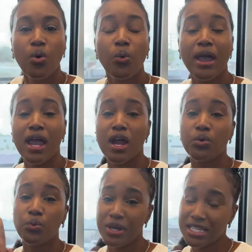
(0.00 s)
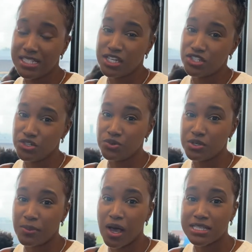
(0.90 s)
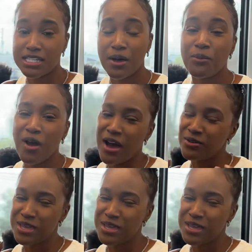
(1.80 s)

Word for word: where we teach you to boss up while